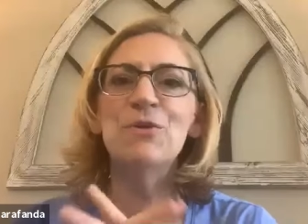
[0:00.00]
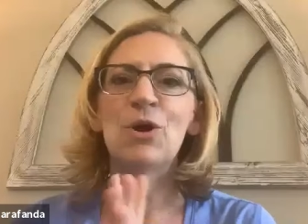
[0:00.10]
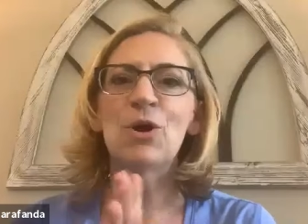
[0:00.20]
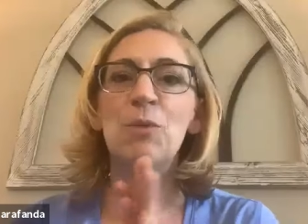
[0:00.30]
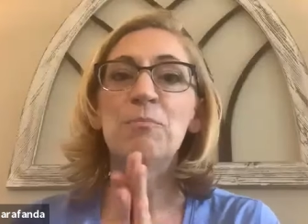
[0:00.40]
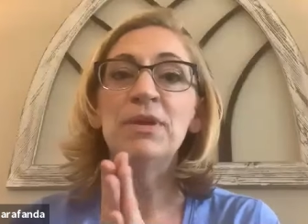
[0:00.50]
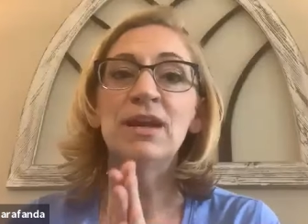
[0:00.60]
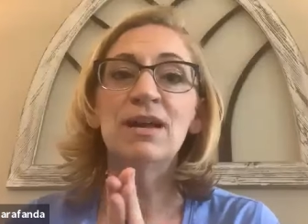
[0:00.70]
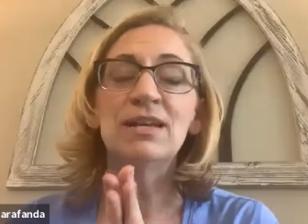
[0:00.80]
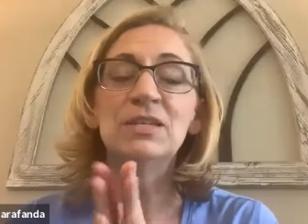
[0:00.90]
her
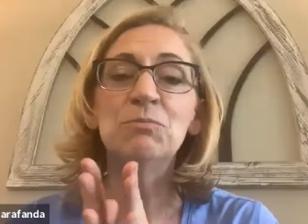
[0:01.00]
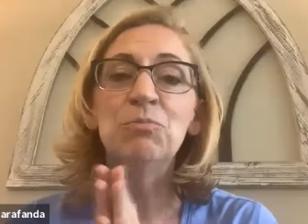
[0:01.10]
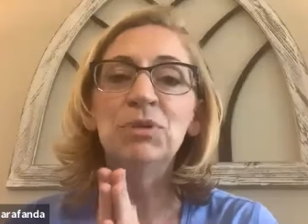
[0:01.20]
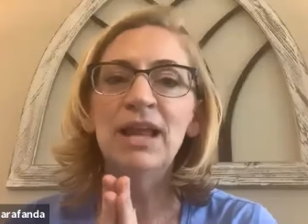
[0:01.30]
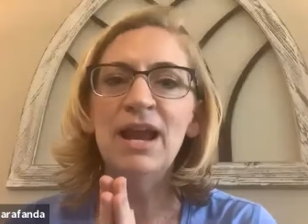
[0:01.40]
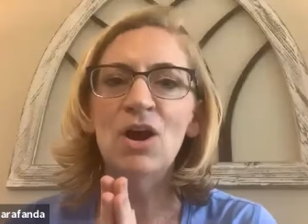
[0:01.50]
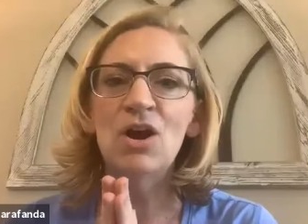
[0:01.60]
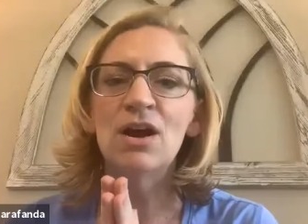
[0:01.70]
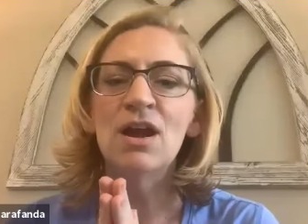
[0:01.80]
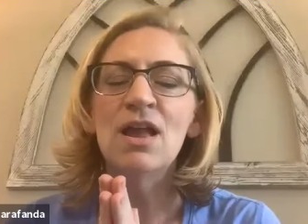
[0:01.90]
because
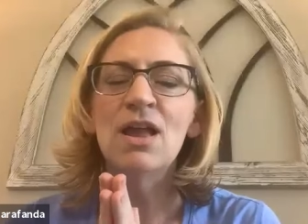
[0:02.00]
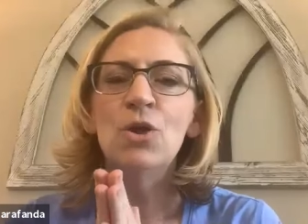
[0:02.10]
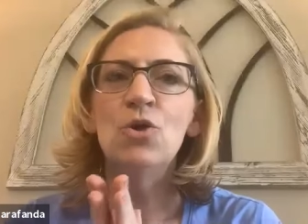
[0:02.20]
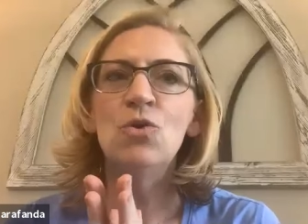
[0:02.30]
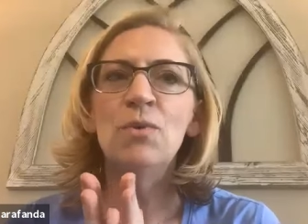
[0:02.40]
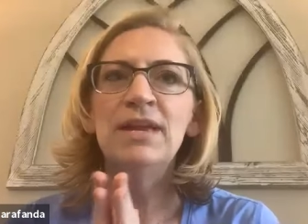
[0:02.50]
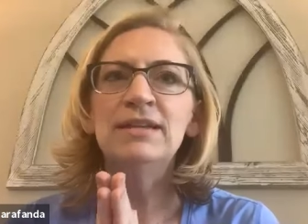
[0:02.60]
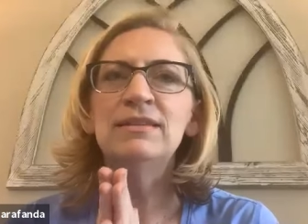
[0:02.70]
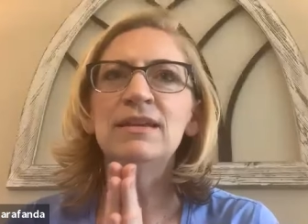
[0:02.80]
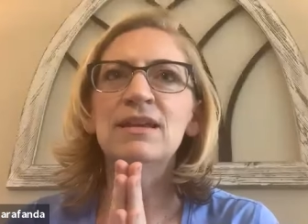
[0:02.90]
Blair, who
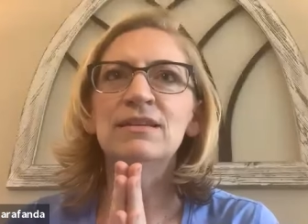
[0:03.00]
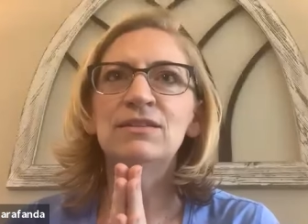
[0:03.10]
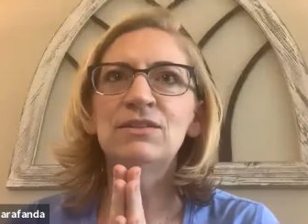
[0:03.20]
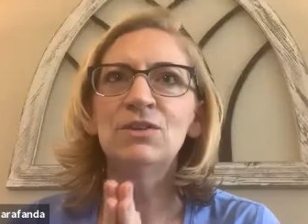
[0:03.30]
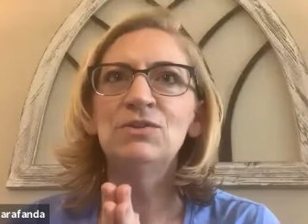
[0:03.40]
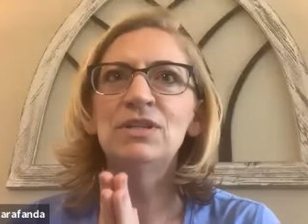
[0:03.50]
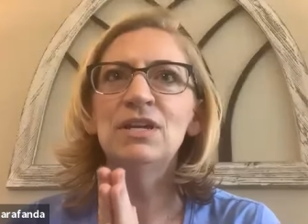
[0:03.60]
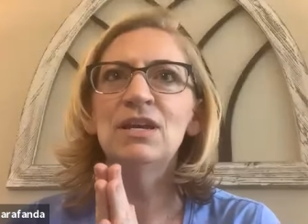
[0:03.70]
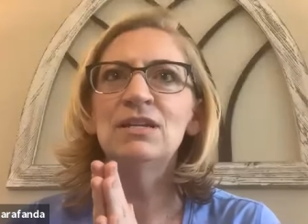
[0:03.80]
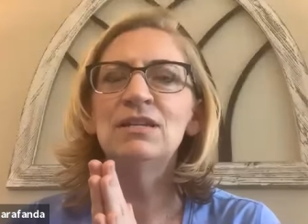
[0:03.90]
is the
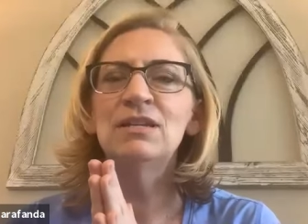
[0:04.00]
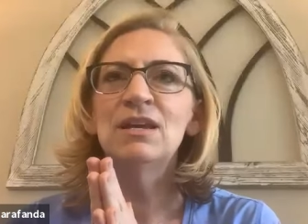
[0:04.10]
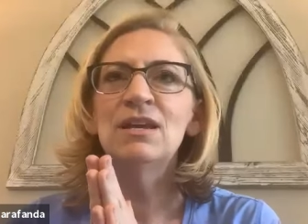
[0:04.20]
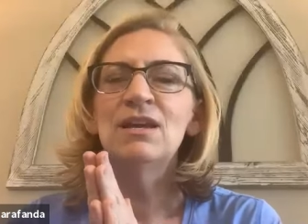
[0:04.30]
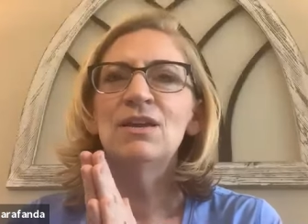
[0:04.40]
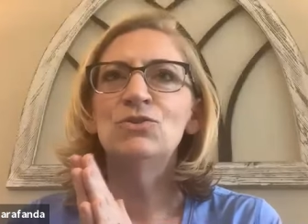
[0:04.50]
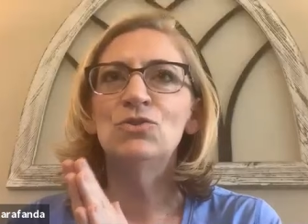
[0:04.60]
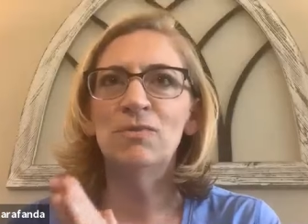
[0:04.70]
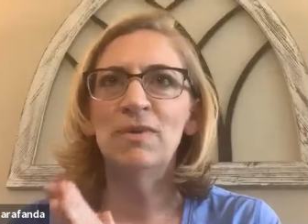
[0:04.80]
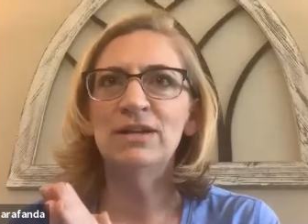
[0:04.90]
Associate
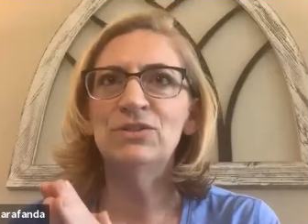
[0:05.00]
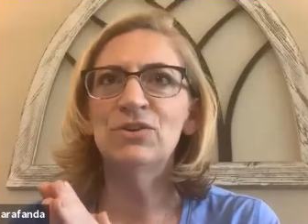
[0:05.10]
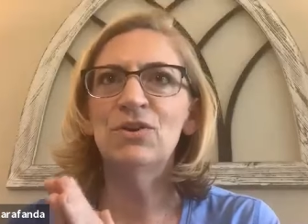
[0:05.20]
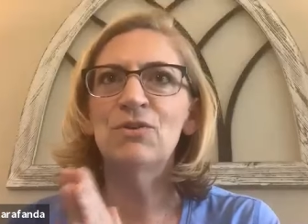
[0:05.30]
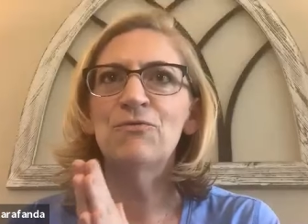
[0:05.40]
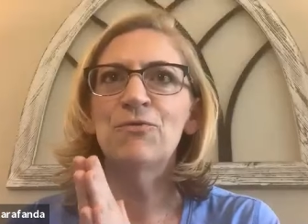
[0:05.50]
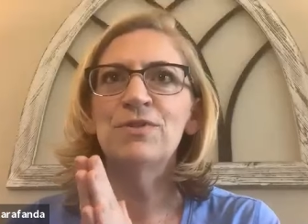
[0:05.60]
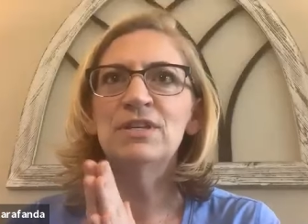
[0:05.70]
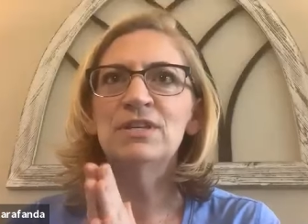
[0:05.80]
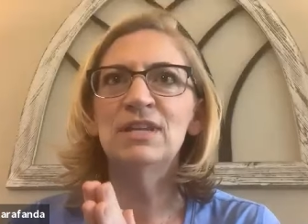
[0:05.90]
Director for
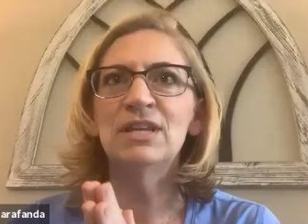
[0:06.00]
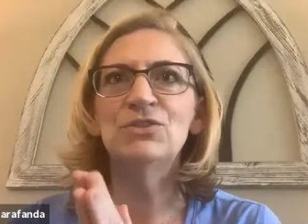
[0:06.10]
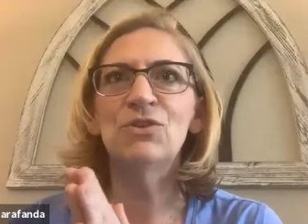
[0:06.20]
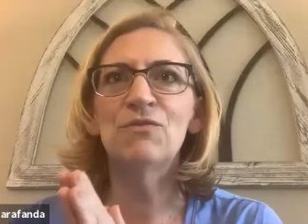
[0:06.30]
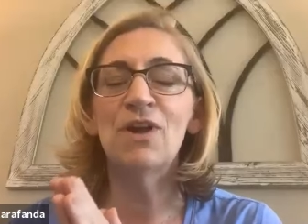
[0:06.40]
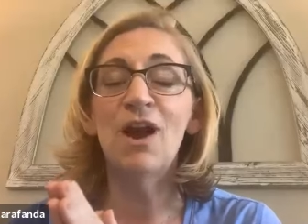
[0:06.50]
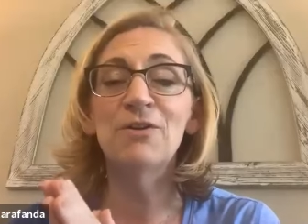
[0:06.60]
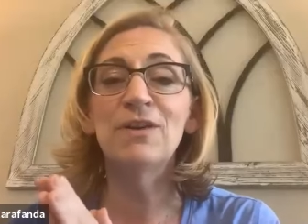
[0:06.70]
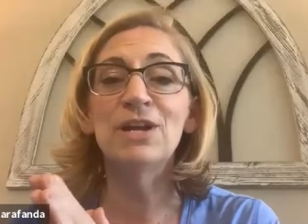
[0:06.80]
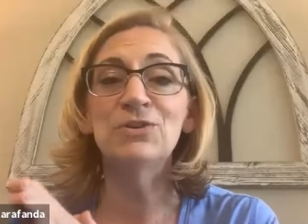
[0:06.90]
the Center of
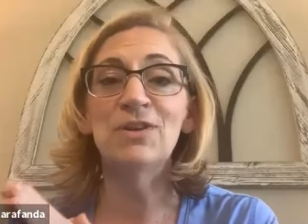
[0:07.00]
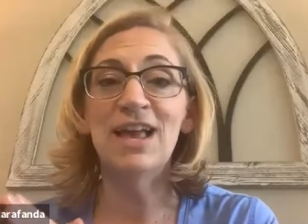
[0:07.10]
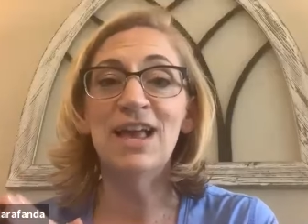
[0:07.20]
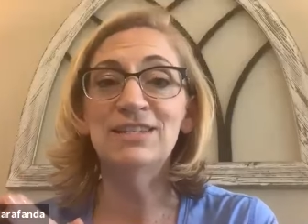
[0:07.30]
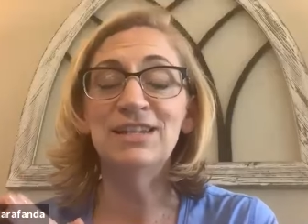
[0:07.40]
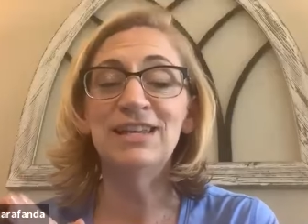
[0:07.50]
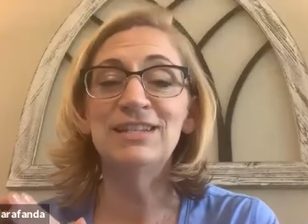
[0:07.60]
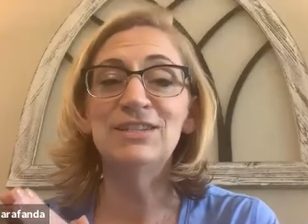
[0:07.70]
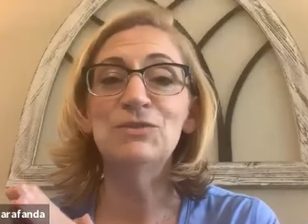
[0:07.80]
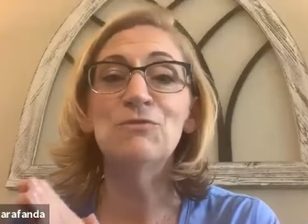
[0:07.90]
Congregational
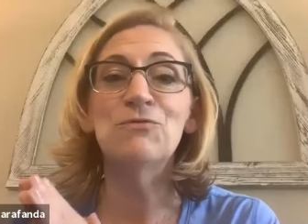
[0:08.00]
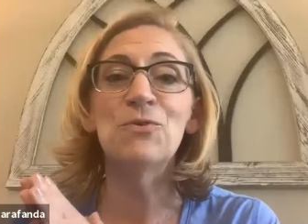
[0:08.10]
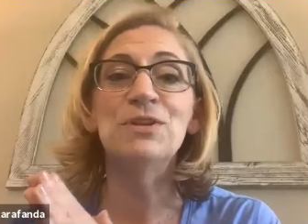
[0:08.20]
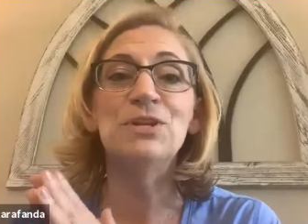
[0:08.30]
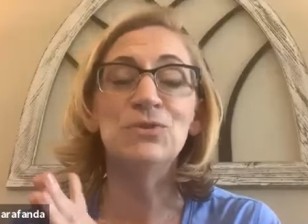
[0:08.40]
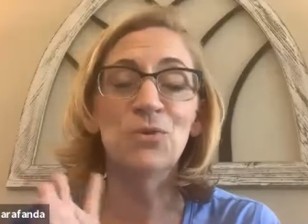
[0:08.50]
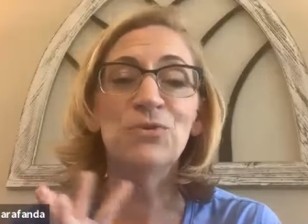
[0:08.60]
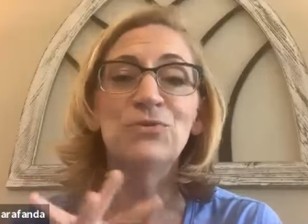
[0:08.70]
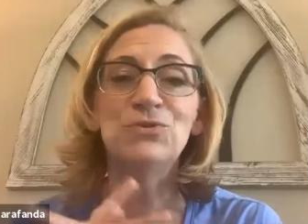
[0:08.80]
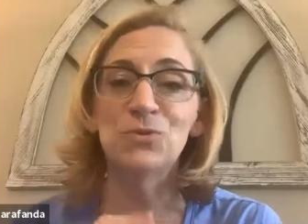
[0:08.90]
Excellence for the North
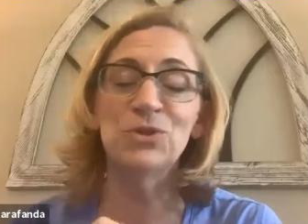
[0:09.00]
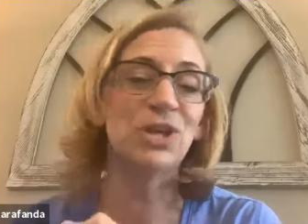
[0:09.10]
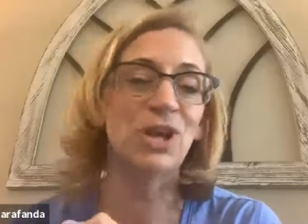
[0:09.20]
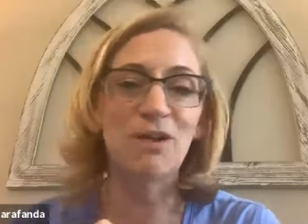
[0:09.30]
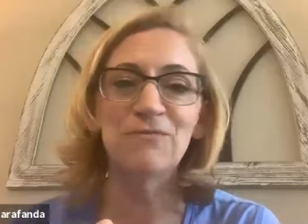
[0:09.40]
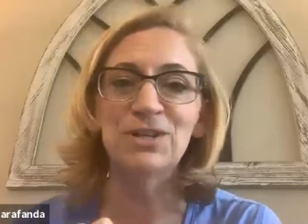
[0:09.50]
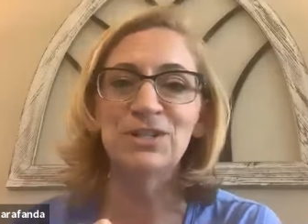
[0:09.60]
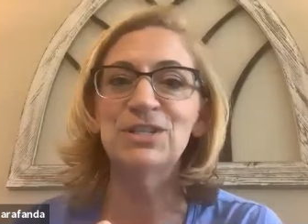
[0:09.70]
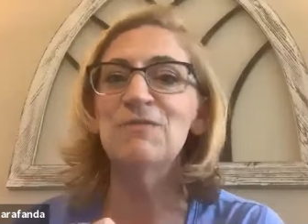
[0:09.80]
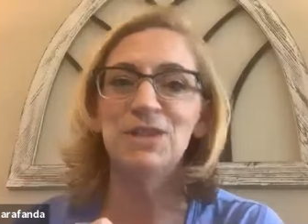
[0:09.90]
Georgia
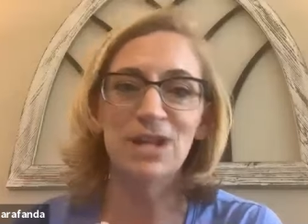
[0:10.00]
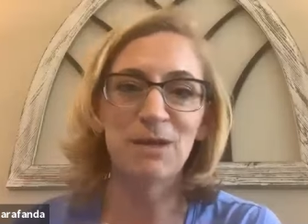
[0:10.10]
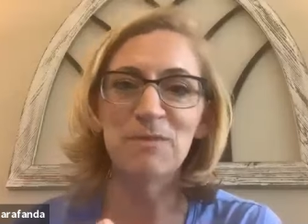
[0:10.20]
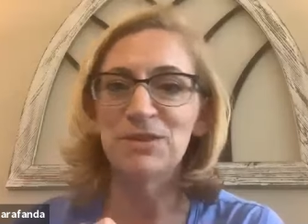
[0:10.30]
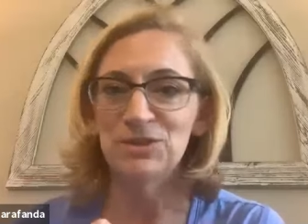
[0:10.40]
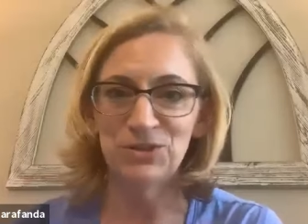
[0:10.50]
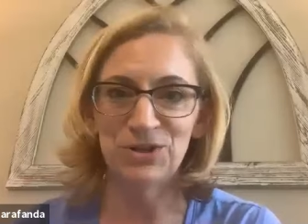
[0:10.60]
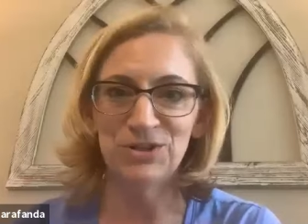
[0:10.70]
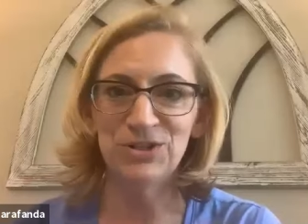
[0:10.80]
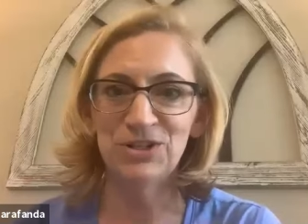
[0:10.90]
Conference of the United Methodist
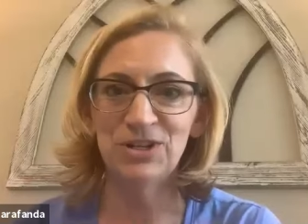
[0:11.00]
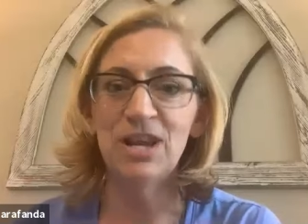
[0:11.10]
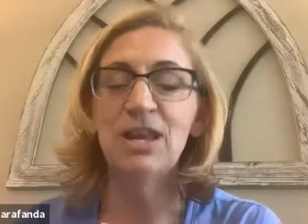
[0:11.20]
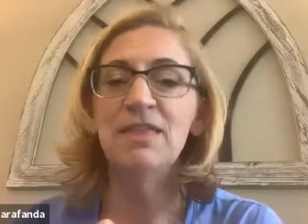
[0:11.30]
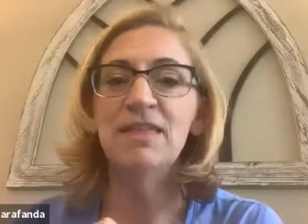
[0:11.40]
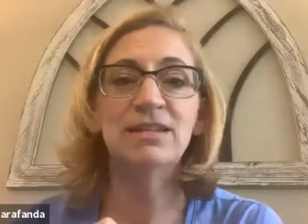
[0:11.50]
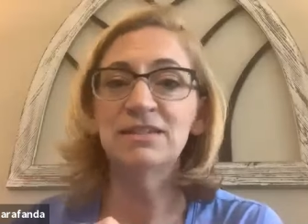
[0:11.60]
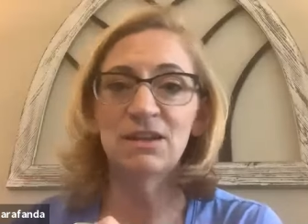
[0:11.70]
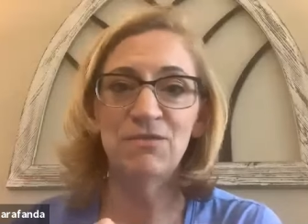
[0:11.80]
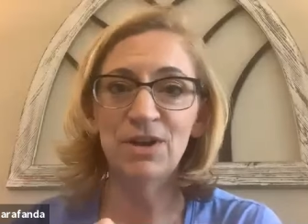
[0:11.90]
Church, that does
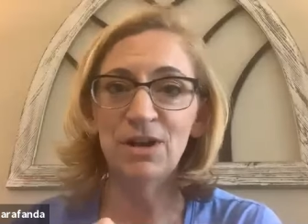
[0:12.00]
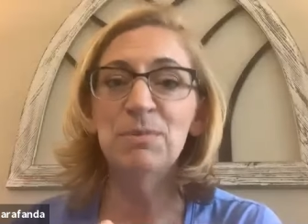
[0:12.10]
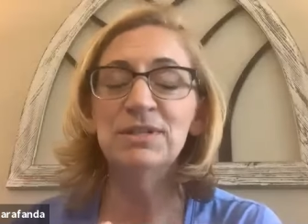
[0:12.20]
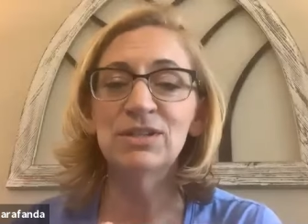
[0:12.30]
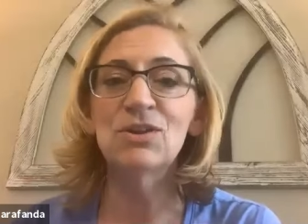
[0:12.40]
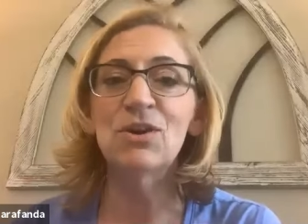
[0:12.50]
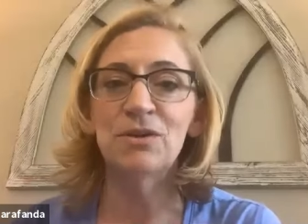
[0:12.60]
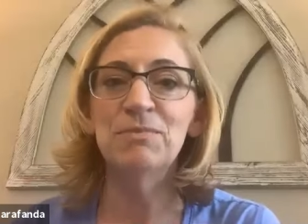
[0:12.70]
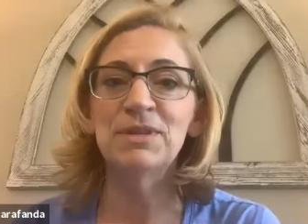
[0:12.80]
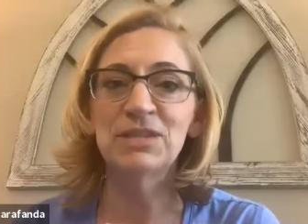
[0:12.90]
not fit on a business card,
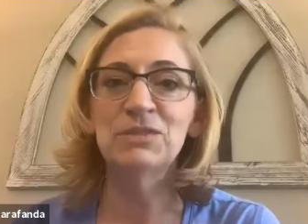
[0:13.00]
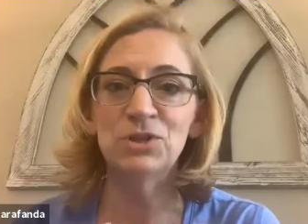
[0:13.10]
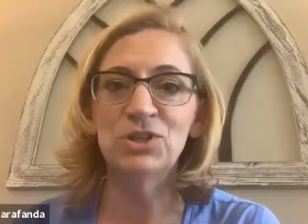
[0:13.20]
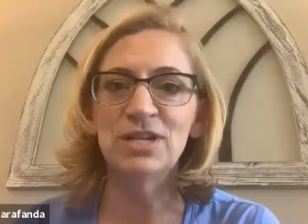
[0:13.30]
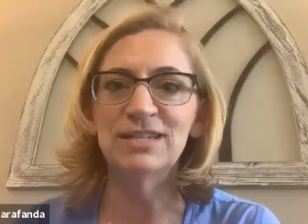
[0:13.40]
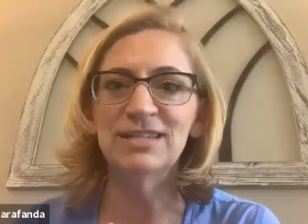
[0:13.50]
it's, but that's what she is.